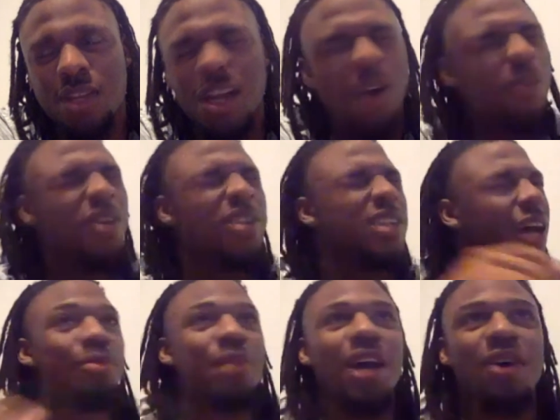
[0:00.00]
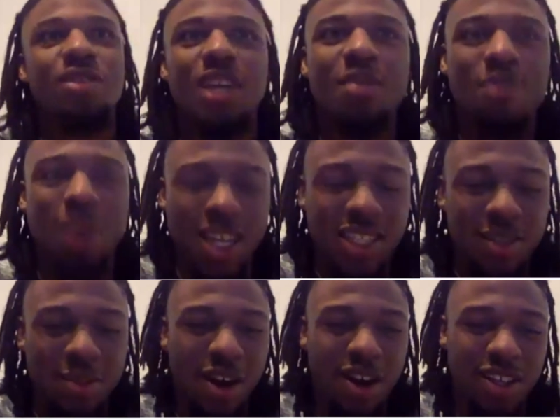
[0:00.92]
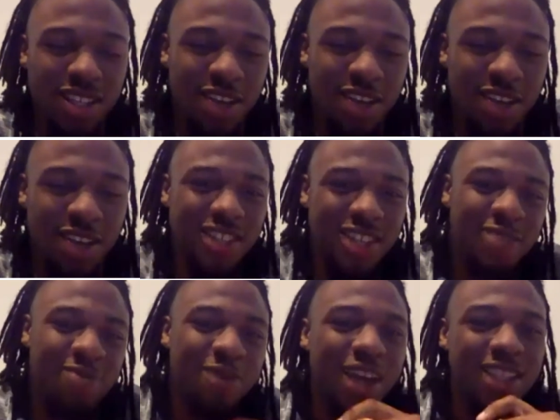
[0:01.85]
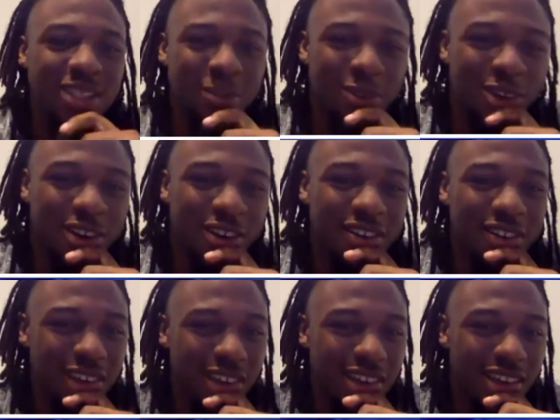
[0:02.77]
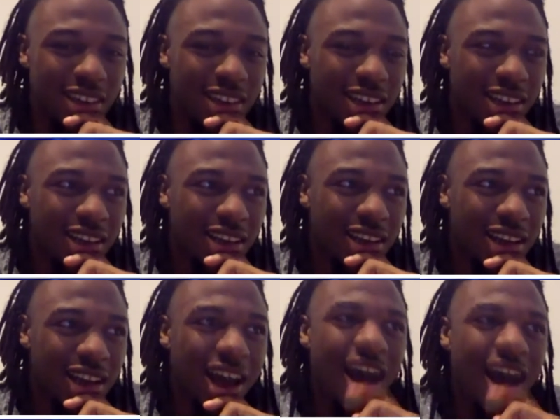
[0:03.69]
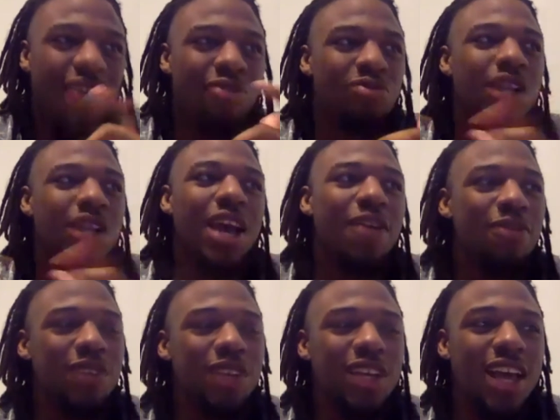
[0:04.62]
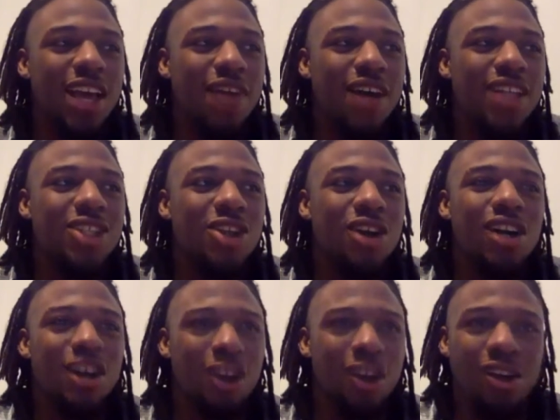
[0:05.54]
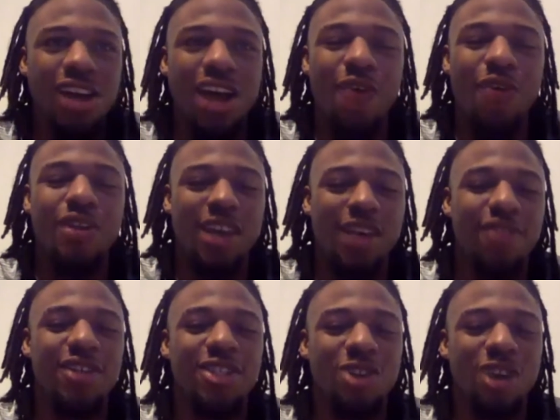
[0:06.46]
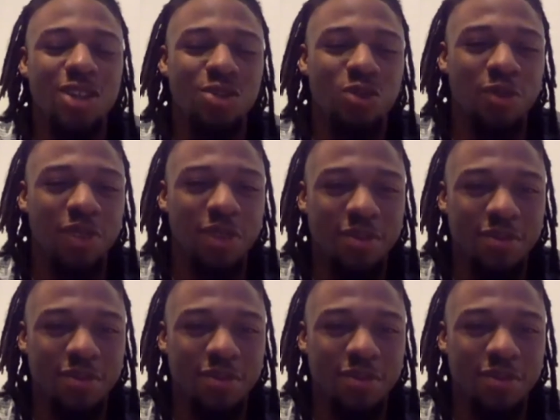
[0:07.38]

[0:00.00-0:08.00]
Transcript: I wouldn't. I'm not gonna say basketball because everyone says basketball. I would definitely, if I started early, I would definitely try swimming.